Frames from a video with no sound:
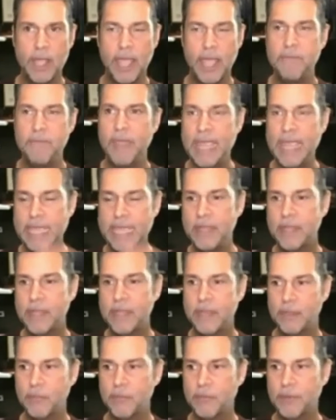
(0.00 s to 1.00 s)

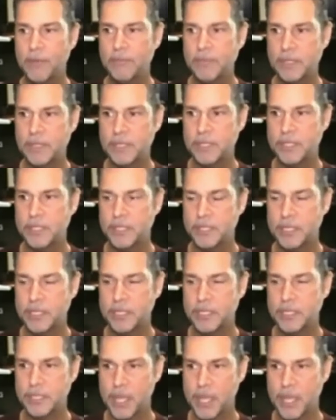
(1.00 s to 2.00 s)
ETH we've just
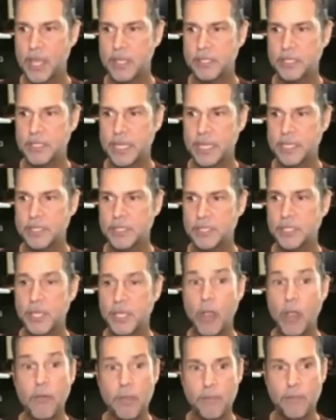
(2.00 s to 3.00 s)
discussed is
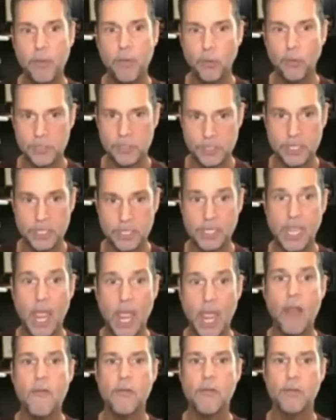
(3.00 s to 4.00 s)
so important to the
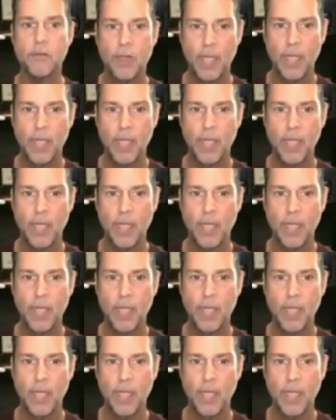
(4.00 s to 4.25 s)
current